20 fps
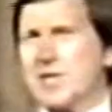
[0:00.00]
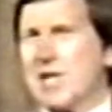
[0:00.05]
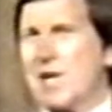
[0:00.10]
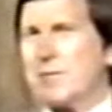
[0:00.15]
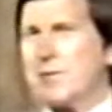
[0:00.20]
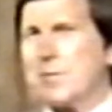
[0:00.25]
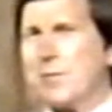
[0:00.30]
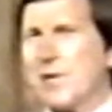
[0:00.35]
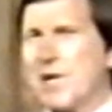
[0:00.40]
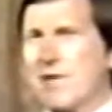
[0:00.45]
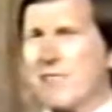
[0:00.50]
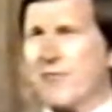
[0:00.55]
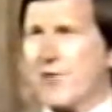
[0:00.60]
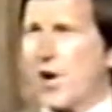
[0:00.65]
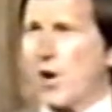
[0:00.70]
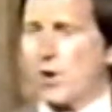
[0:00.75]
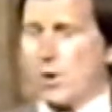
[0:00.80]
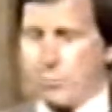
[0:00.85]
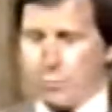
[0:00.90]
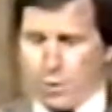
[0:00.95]
seem to be a
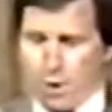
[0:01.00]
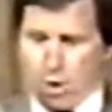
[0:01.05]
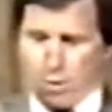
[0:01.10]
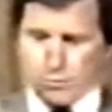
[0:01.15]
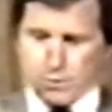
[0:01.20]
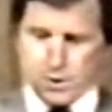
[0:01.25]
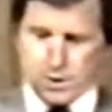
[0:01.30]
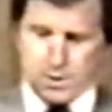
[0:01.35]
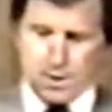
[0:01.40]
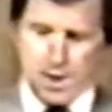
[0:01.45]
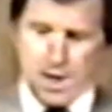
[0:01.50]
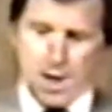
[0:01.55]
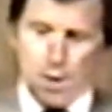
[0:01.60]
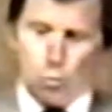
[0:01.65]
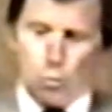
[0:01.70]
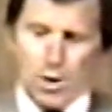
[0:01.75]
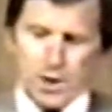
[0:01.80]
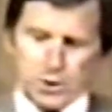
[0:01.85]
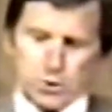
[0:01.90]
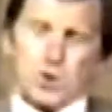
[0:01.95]
fair approach.
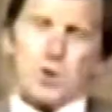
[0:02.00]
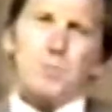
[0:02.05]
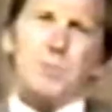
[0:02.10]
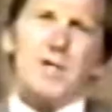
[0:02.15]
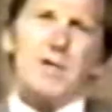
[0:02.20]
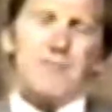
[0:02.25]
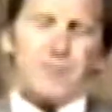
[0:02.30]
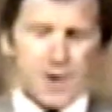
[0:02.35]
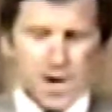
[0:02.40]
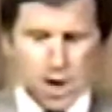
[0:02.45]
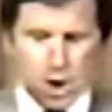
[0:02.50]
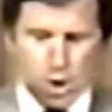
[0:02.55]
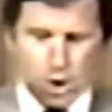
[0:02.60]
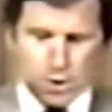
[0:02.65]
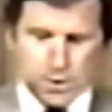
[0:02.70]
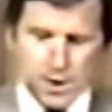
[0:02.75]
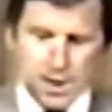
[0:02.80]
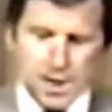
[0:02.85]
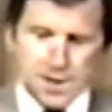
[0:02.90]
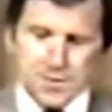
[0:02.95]
What could be
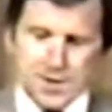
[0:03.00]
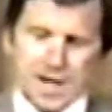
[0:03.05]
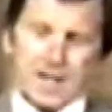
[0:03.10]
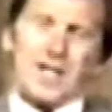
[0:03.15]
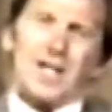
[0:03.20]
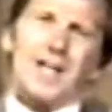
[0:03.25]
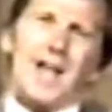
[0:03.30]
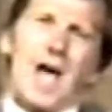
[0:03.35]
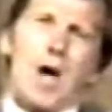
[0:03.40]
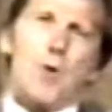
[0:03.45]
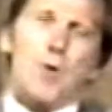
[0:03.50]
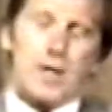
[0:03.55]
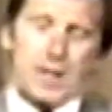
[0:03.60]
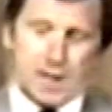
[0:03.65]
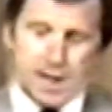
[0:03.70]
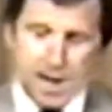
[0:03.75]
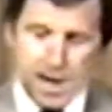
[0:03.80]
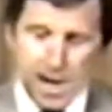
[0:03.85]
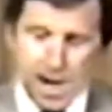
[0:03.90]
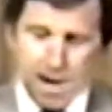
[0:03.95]
fairer than allowing
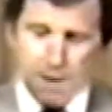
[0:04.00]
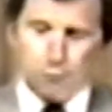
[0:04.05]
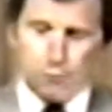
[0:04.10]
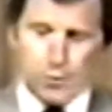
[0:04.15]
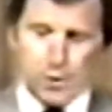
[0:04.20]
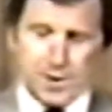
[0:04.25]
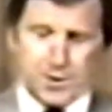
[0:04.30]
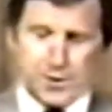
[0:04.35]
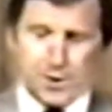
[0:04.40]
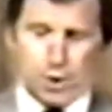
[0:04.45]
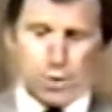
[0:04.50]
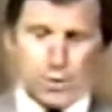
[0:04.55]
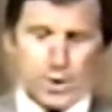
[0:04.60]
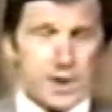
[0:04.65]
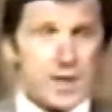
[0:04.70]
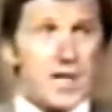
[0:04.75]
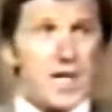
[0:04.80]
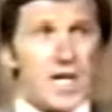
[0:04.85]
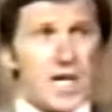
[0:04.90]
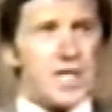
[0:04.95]
every
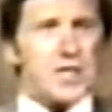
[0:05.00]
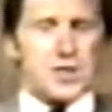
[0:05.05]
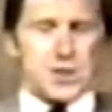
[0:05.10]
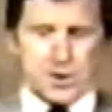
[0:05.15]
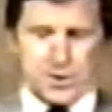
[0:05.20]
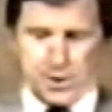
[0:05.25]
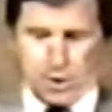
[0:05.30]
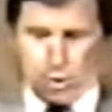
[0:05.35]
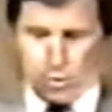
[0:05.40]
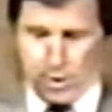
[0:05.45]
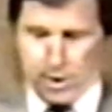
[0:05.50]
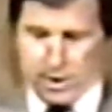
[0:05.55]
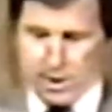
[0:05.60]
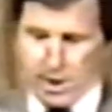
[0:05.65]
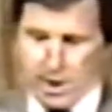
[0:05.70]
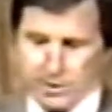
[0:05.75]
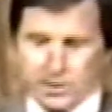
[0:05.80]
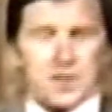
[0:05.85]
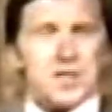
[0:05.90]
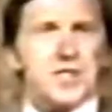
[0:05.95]
theory, each theory,
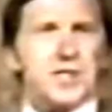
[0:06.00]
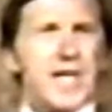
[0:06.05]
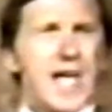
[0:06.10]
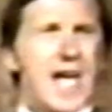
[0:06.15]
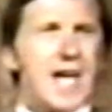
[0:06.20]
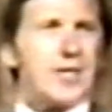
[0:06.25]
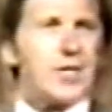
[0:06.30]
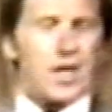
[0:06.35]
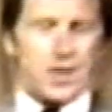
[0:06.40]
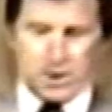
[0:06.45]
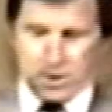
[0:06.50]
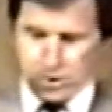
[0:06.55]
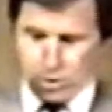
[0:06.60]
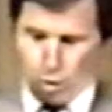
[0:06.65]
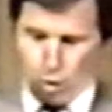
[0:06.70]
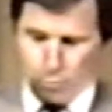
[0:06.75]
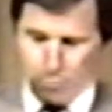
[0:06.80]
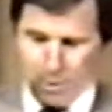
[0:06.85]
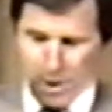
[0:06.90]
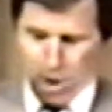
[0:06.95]
to stand on its
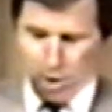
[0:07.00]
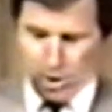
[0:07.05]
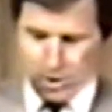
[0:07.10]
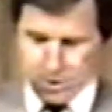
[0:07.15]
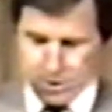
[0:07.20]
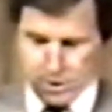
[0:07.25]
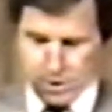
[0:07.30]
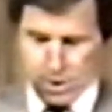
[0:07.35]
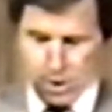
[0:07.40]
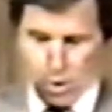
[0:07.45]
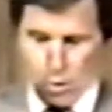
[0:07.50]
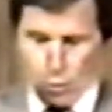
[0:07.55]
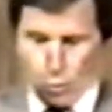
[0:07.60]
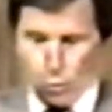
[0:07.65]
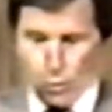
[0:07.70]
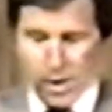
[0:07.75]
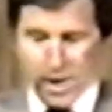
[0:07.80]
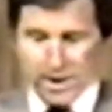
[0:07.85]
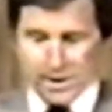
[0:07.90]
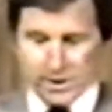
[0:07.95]
own merits
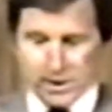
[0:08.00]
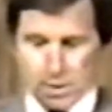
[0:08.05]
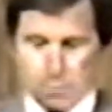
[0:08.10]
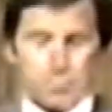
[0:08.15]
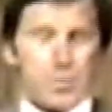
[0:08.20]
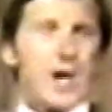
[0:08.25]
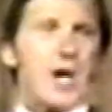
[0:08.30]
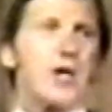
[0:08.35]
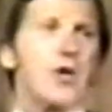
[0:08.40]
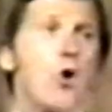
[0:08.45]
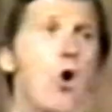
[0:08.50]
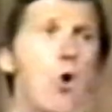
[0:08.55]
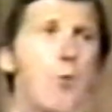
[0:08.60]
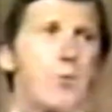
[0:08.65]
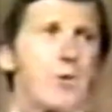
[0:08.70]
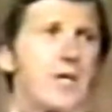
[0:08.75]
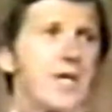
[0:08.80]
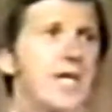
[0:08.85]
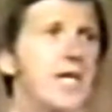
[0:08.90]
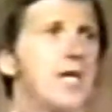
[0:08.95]
when compared
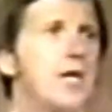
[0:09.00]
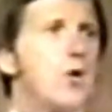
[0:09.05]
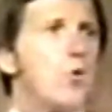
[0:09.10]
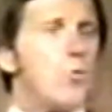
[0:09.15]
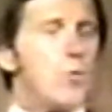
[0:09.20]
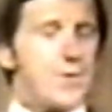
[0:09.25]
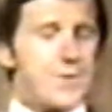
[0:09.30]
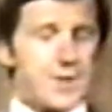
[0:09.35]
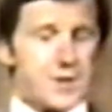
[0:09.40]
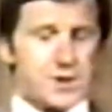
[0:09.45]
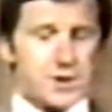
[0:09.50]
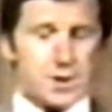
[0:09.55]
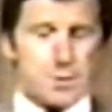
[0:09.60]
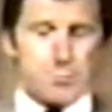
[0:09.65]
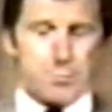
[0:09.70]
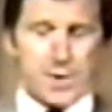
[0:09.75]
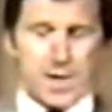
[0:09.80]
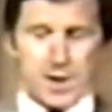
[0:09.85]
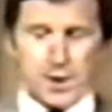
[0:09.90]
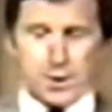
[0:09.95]
openly with its
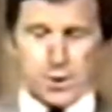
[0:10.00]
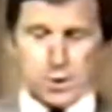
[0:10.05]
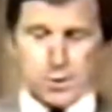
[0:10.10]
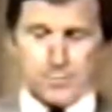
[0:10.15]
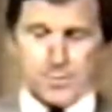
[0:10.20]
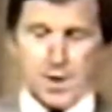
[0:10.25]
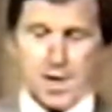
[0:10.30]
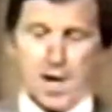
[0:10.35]
competitor?